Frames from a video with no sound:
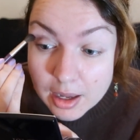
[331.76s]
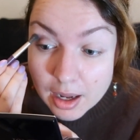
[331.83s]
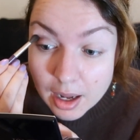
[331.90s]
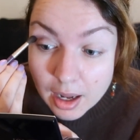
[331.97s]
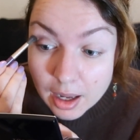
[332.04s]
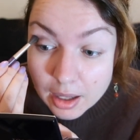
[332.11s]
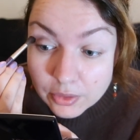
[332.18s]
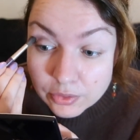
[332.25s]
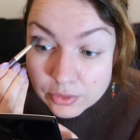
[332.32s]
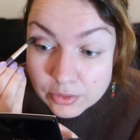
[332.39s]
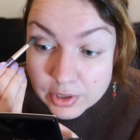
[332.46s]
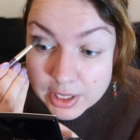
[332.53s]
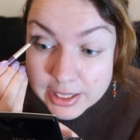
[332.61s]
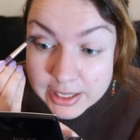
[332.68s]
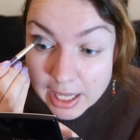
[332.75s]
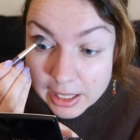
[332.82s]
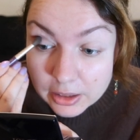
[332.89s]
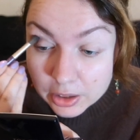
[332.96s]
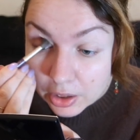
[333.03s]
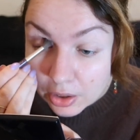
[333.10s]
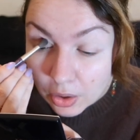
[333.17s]

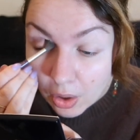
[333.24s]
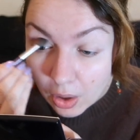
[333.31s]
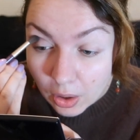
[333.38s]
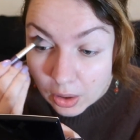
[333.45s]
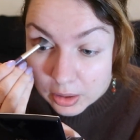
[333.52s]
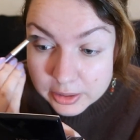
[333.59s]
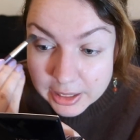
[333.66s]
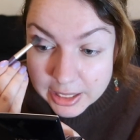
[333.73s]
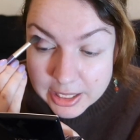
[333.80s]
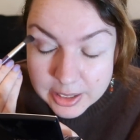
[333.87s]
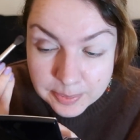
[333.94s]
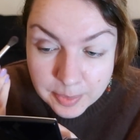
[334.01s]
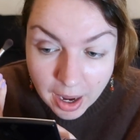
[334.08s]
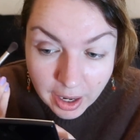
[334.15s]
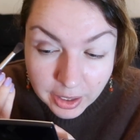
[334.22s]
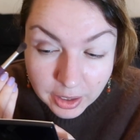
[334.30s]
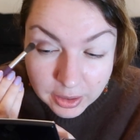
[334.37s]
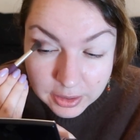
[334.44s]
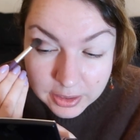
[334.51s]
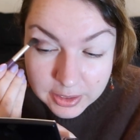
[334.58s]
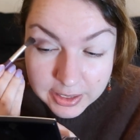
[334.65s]
reseller called
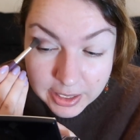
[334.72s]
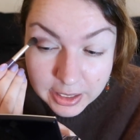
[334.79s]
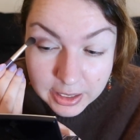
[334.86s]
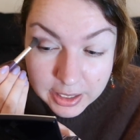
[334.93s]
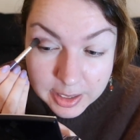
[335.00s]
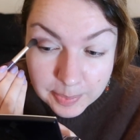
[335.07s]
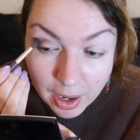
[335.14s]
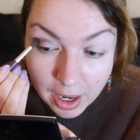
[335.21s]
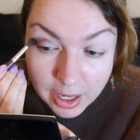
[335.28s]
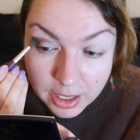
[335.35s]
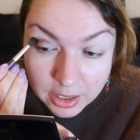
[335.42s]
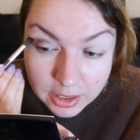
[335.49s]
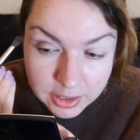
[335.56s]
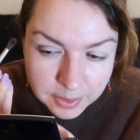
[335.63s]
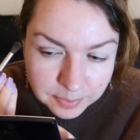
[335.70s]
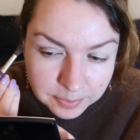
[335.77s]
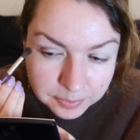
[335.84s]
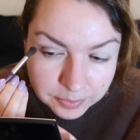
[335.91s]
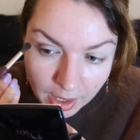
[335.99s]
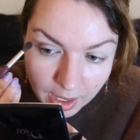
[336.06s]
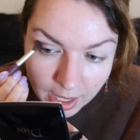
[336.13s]
Sigil Inspired.
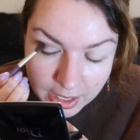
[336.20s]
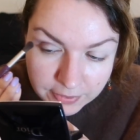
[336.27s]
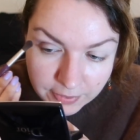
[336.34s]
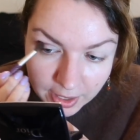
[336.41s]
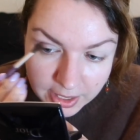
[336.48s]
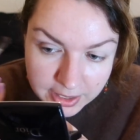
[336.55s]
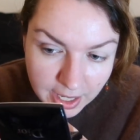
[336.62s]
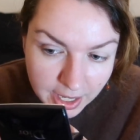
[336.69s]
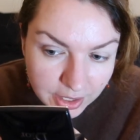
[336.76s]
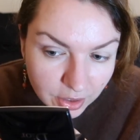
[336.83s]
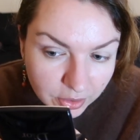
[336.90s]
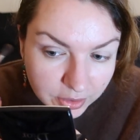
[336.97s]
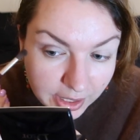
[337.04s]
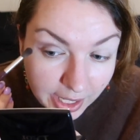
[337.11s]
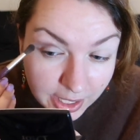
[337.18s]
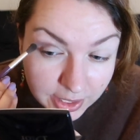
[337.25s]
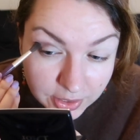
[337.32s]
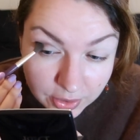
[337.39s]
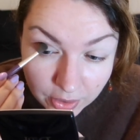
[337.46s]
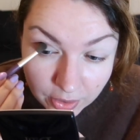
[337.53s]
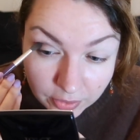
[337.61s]
As far as I know, the
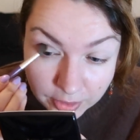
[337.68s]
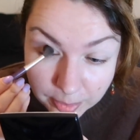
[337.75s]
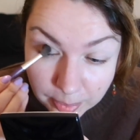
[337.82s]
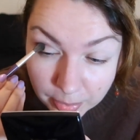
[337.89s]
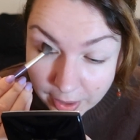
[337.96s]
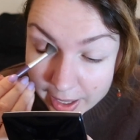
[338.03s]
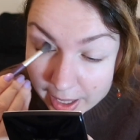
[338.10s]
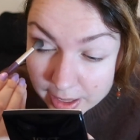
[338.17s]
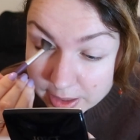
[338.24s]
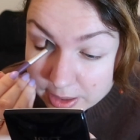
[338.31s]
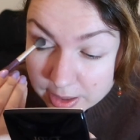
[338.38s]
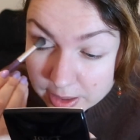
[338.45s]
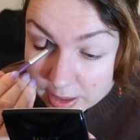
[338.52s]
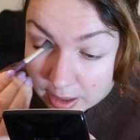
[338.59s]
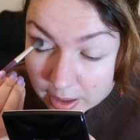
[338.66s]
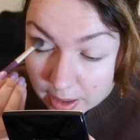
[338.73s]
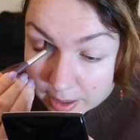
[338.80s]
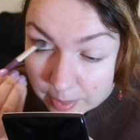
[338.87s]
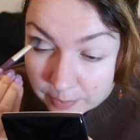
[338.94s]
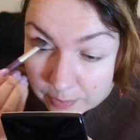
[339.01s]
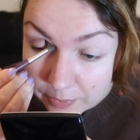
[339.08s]
history of the brand,
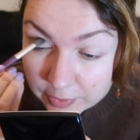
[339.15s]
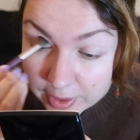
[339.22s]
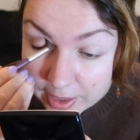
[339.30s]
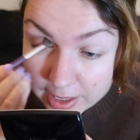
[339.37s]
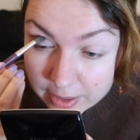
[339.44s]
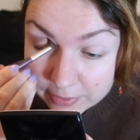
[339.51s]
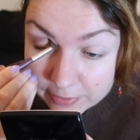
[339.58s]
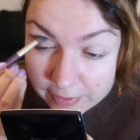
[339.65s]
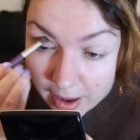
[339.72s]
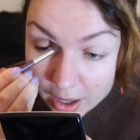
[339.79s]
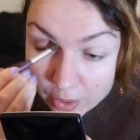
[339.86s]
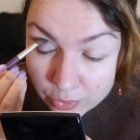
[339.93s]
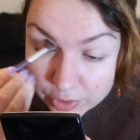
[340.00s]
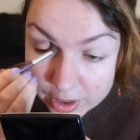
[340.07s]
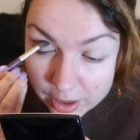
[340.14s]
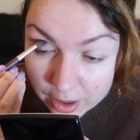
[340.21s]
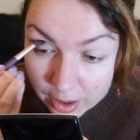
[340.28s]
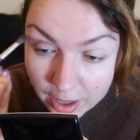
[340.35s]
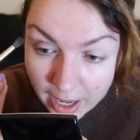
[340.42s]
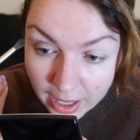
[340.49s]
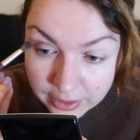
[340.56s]
the
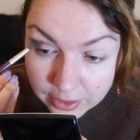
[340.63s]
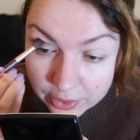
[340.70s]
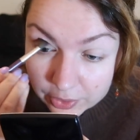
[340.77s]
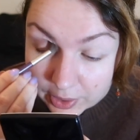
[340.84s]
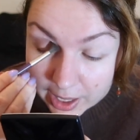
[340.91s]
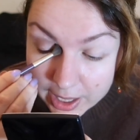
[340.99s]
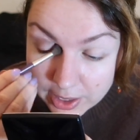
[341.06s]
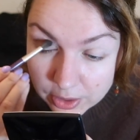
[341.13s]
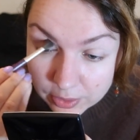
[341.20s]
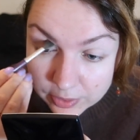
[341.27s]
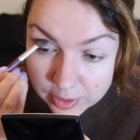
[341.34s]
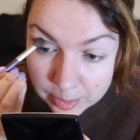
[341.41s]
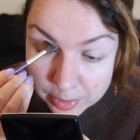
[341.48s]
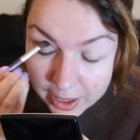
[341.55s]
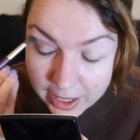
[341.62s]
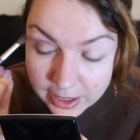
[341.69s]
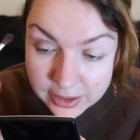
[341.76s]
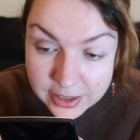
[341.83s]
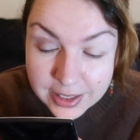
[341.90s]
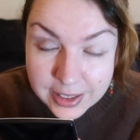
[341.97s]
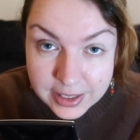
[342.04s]
founder and the creator of the
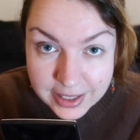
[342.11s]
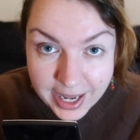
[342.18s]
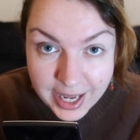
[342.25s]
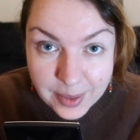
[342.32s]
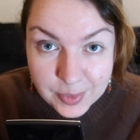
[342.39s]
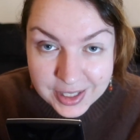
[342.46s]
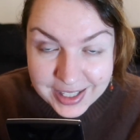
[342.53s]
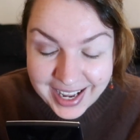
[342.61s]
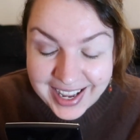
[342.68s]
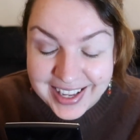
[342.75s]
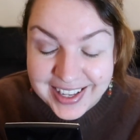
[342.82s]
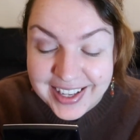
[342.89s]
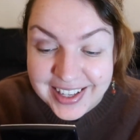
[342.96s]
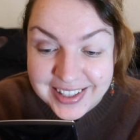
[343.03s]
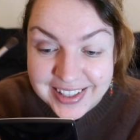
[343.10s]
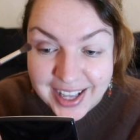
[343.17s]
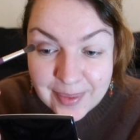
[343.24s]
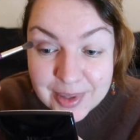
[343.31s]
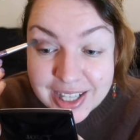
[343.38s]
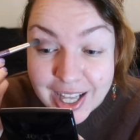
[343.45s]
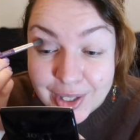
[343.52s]
brand namesake,
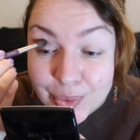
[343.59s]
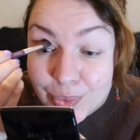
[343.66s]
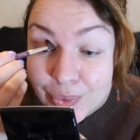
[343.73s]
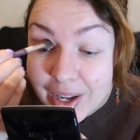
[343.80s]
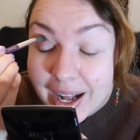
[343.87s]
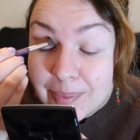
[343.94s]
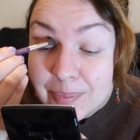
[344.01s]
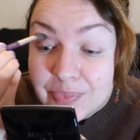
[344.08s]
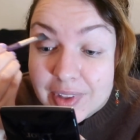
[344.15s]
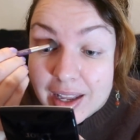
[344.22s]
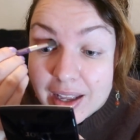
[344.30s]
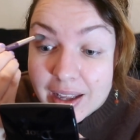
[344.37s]
Tammy Tanuka,